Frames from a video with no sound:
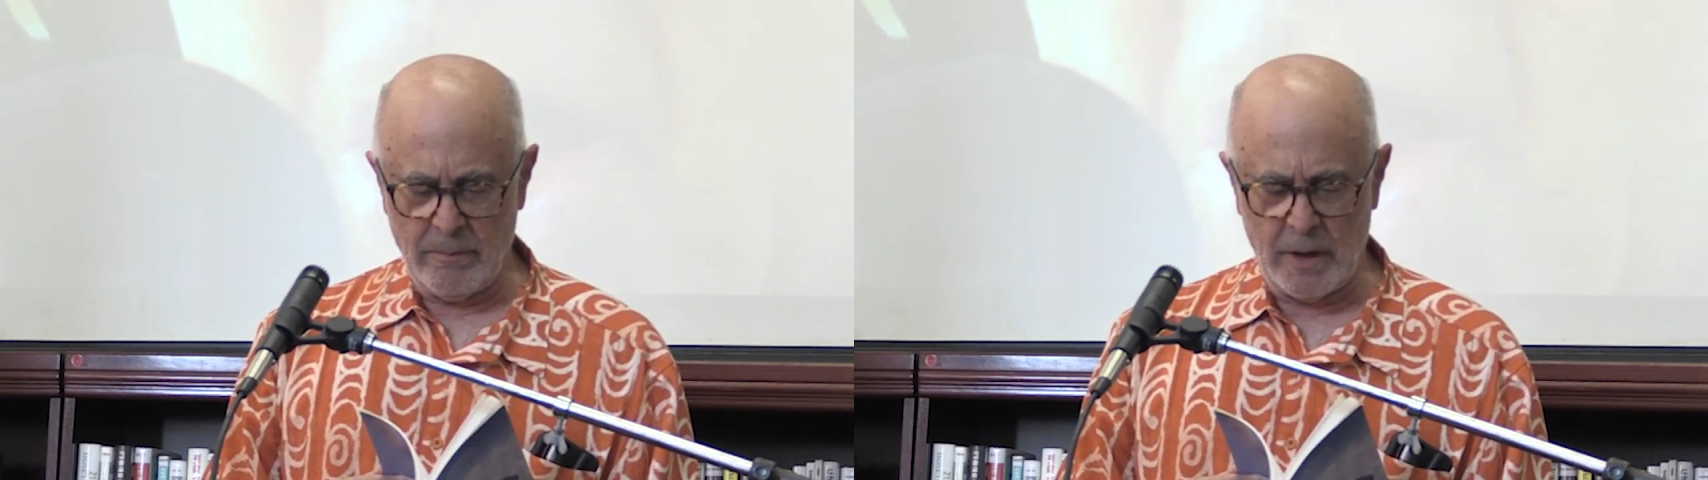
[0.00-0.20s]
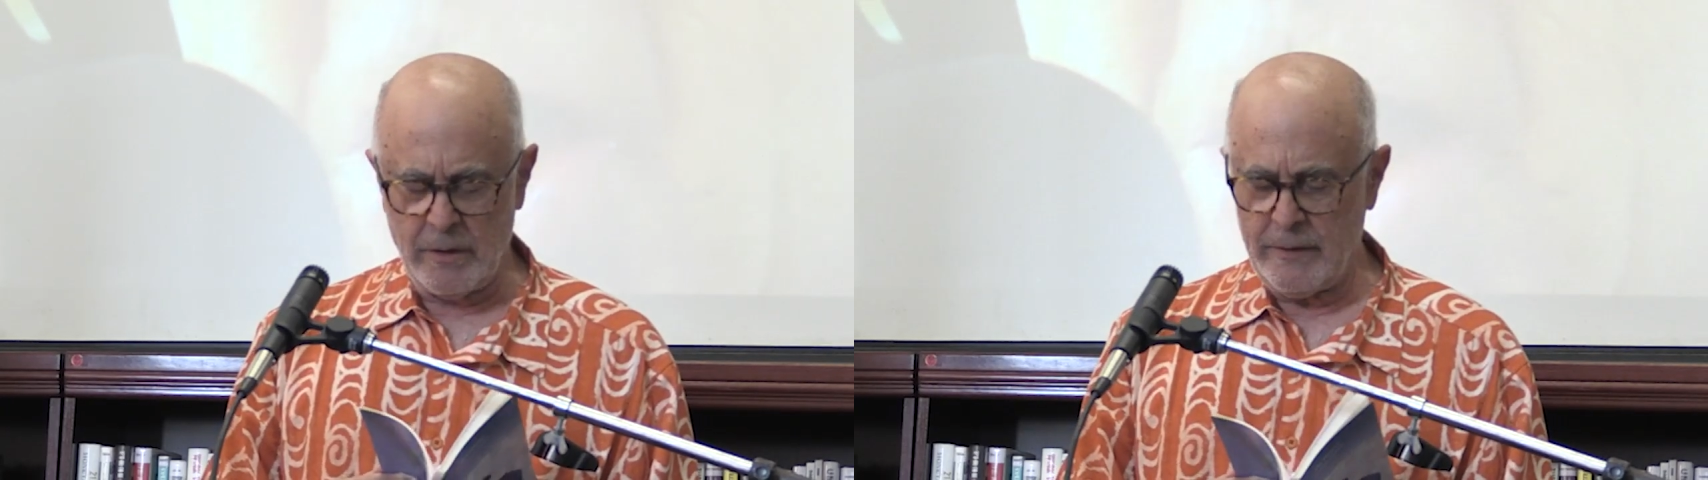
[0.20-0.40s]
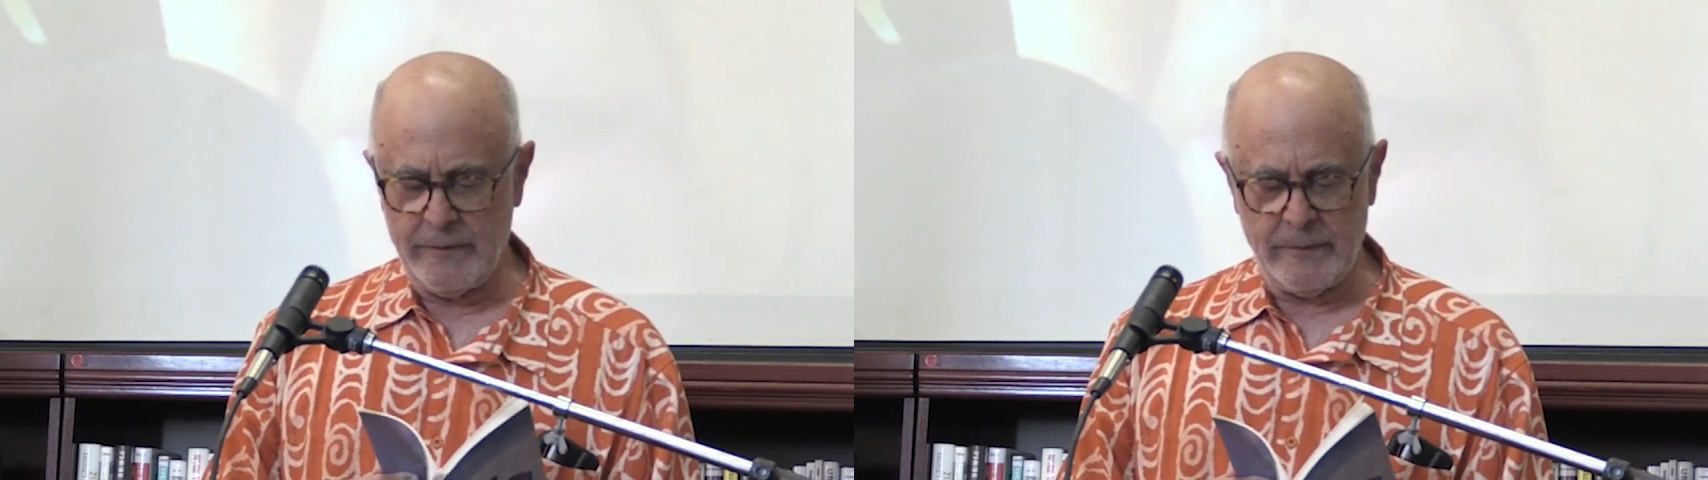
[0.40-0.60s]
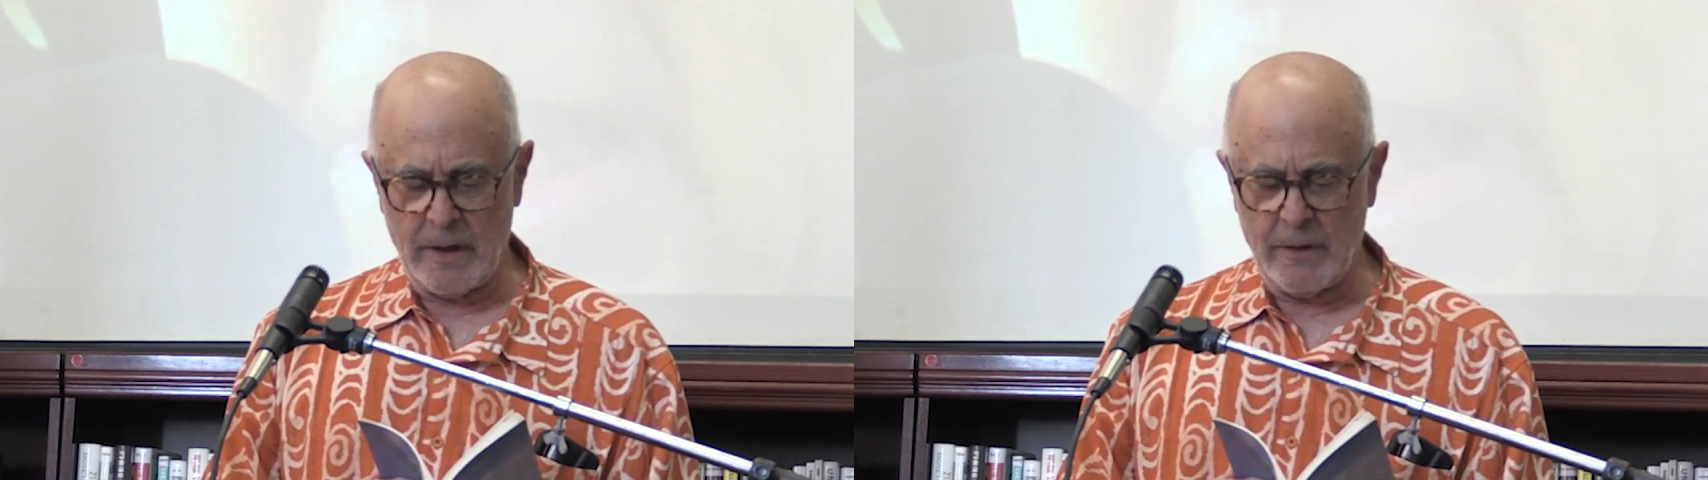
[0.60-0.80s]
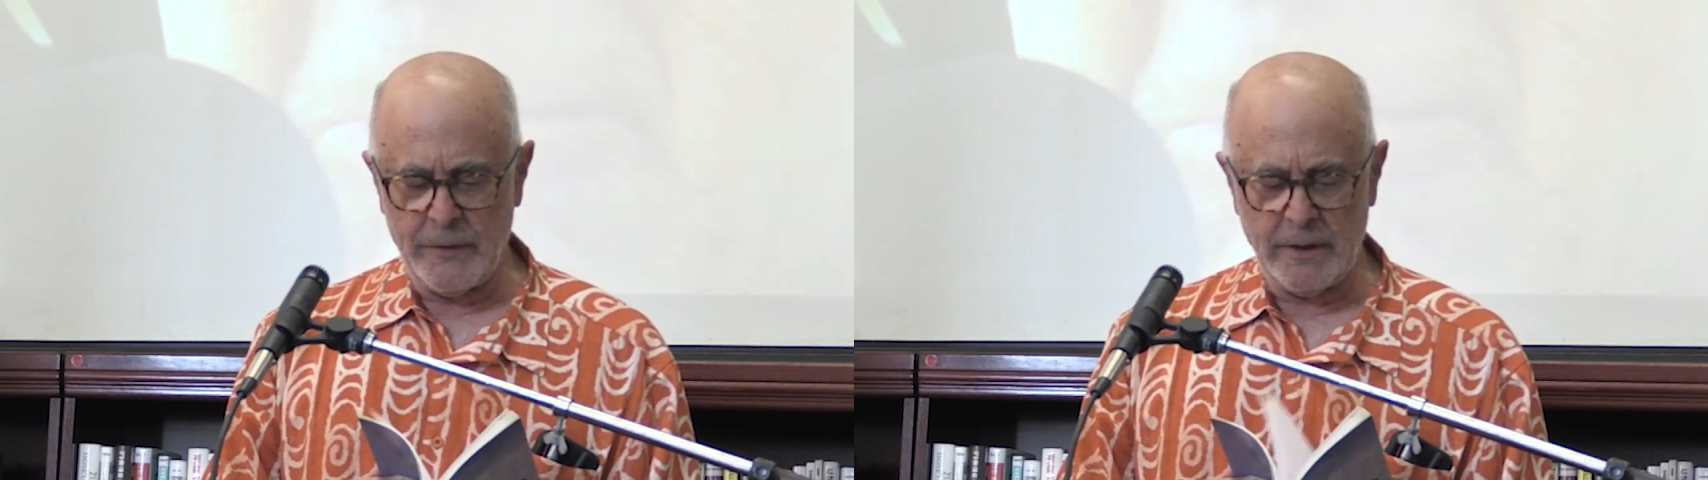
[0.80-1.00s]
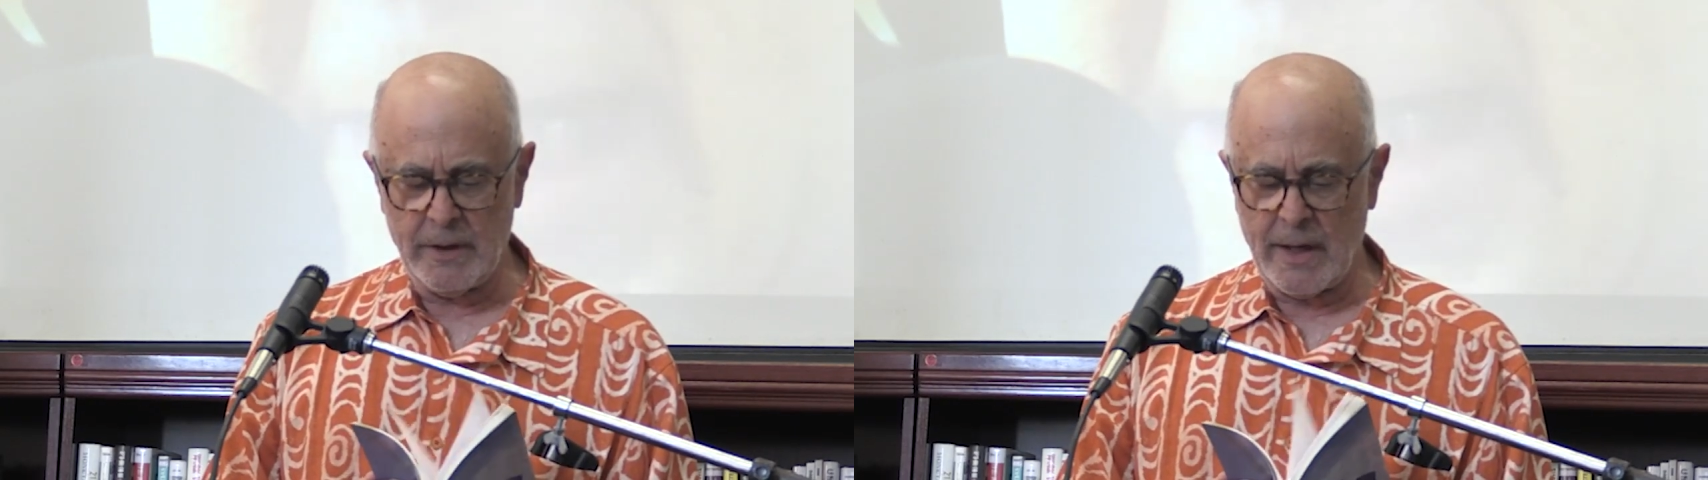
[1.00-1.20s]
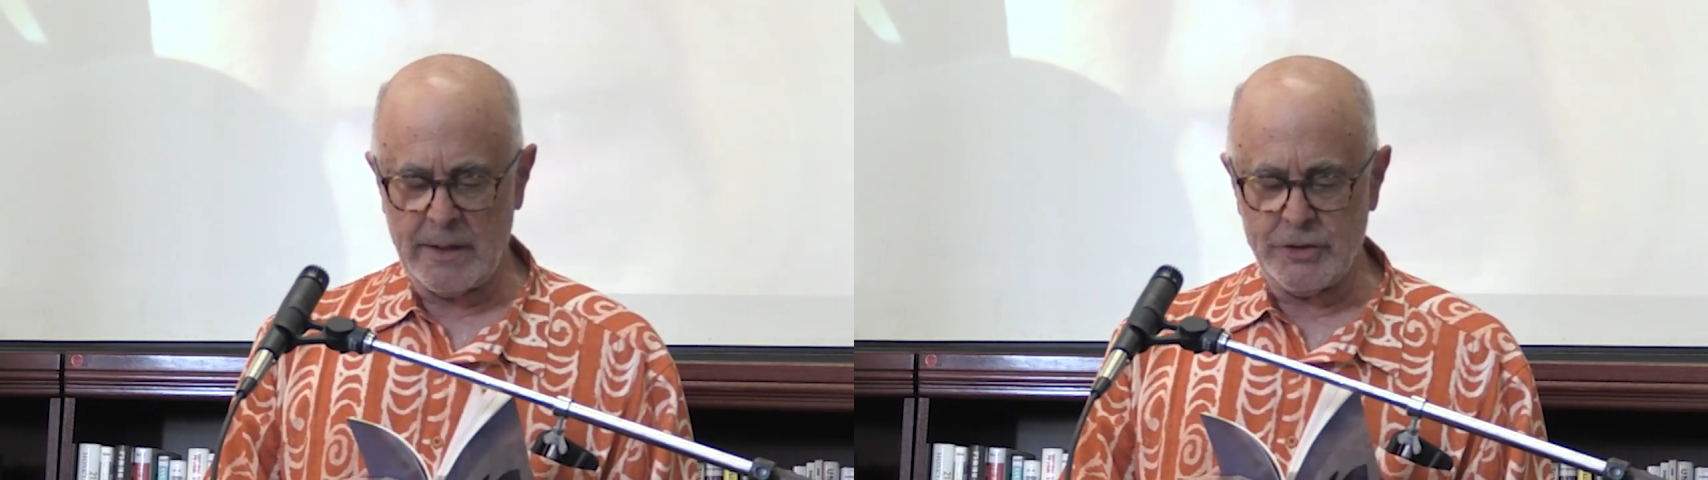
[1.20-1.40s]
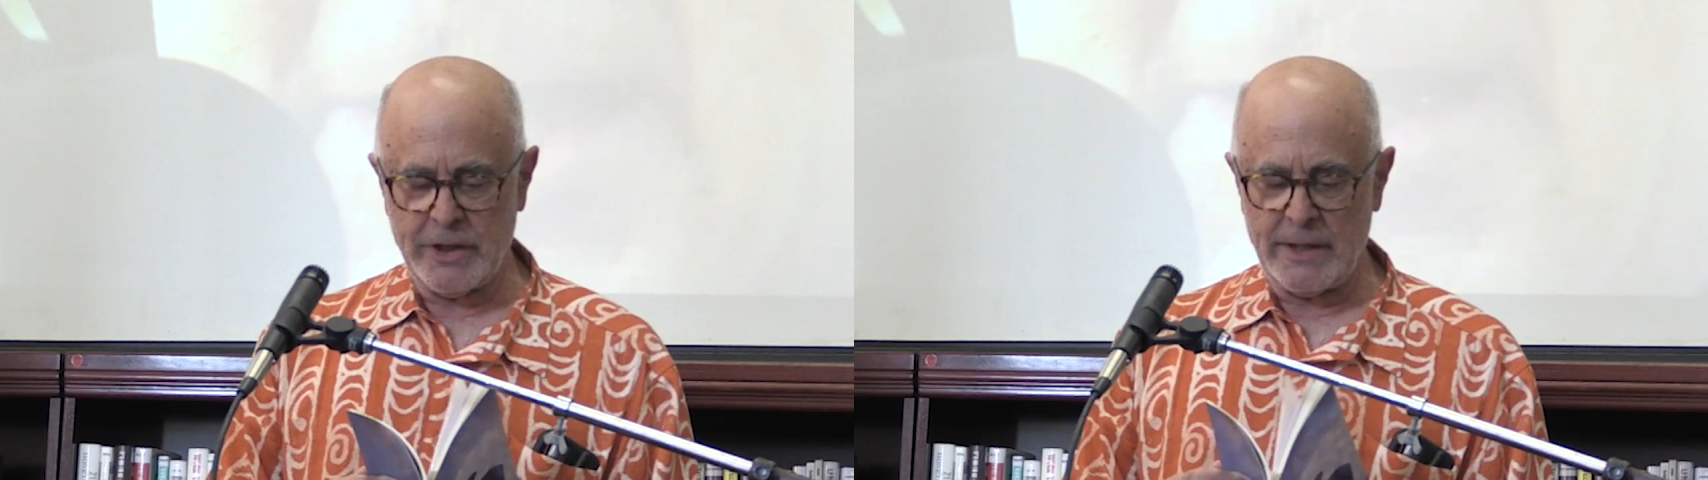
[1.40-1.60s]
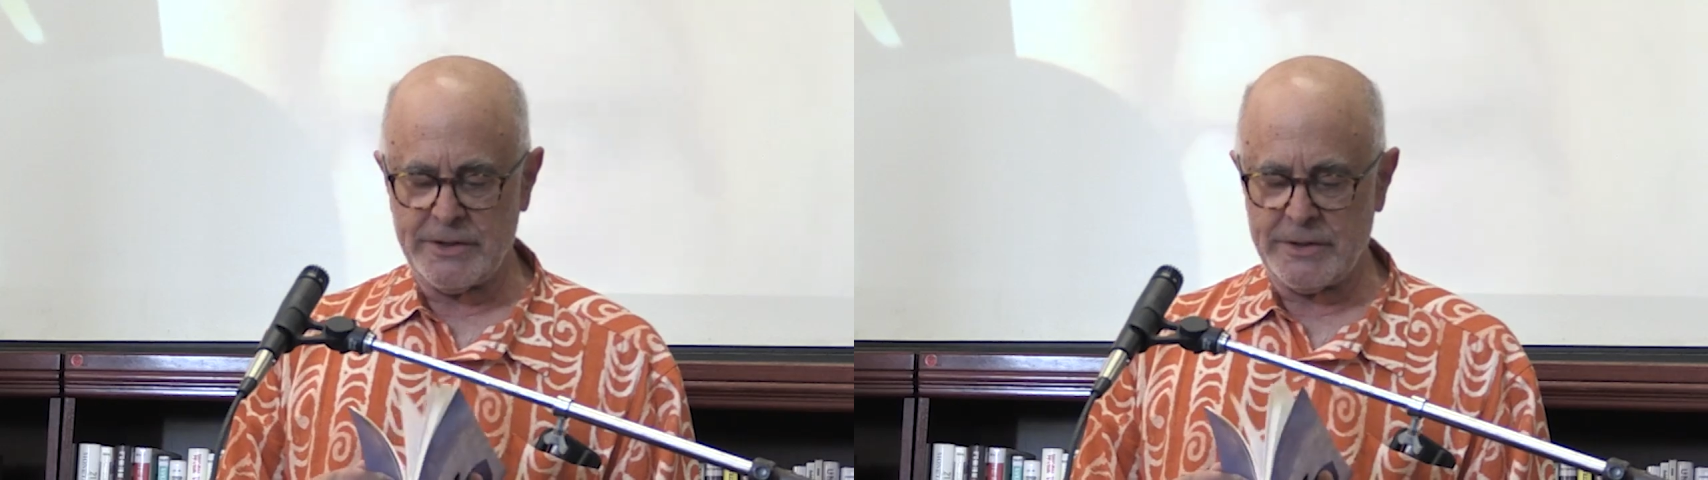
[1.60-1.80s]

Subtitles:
don't think you got a chance